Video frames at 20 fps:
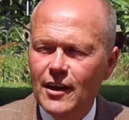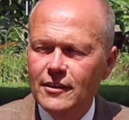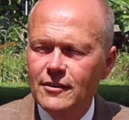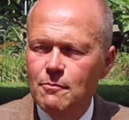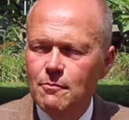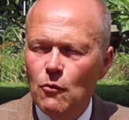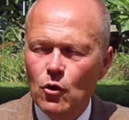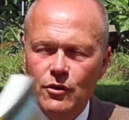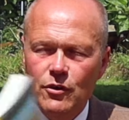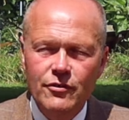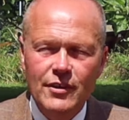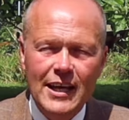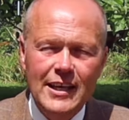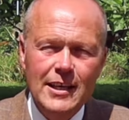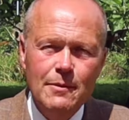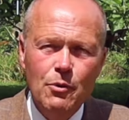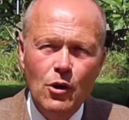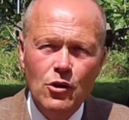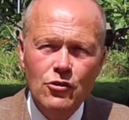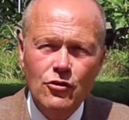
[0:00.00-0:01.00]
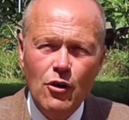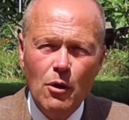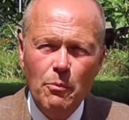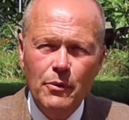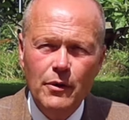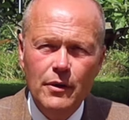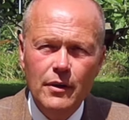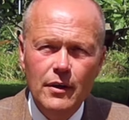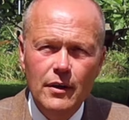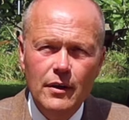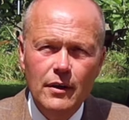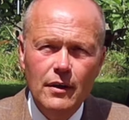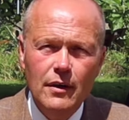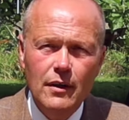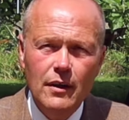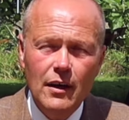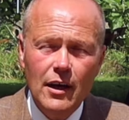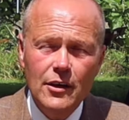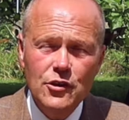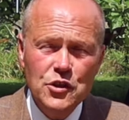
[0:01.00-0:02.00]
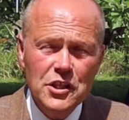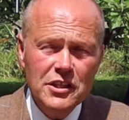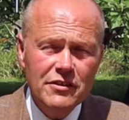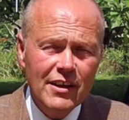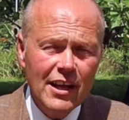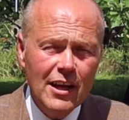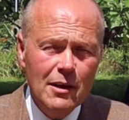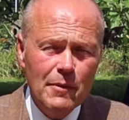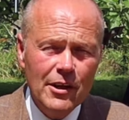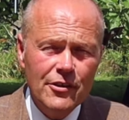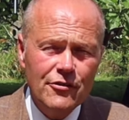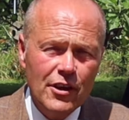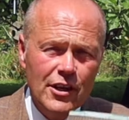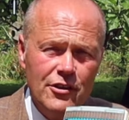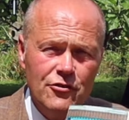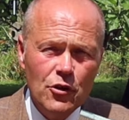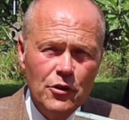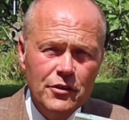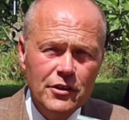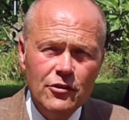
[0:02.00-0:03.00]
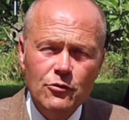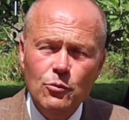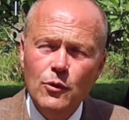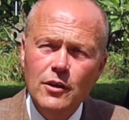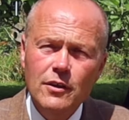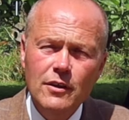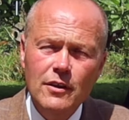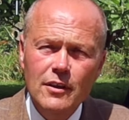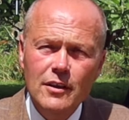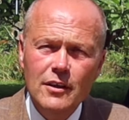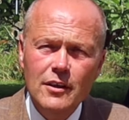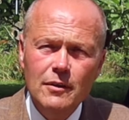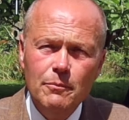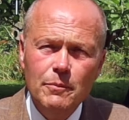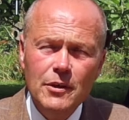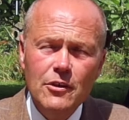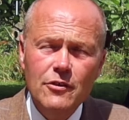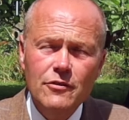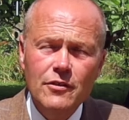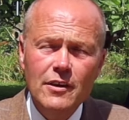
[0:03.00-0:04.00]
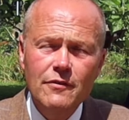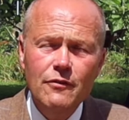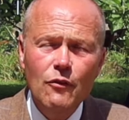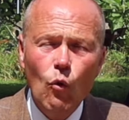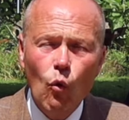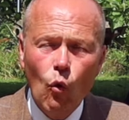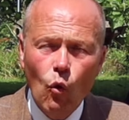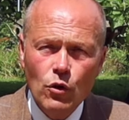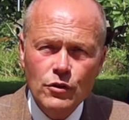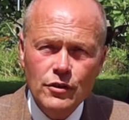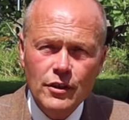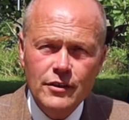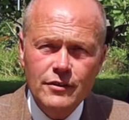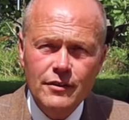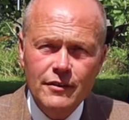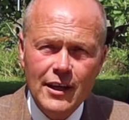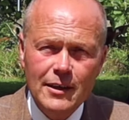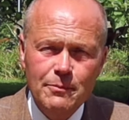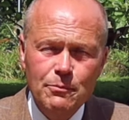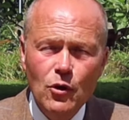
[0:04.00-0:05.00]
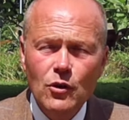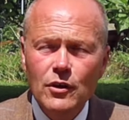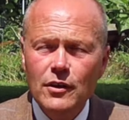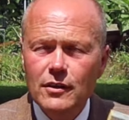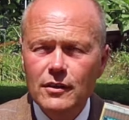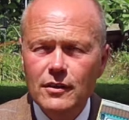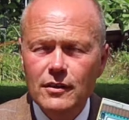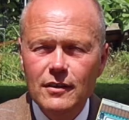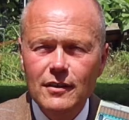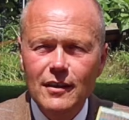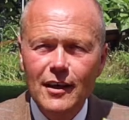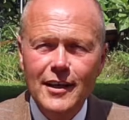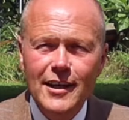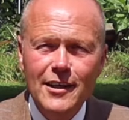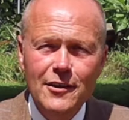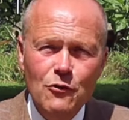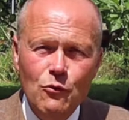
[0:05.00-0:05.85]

at the Morisaki Bookshop, and you can tell how much I enjoyed this one because I've ordered that book and it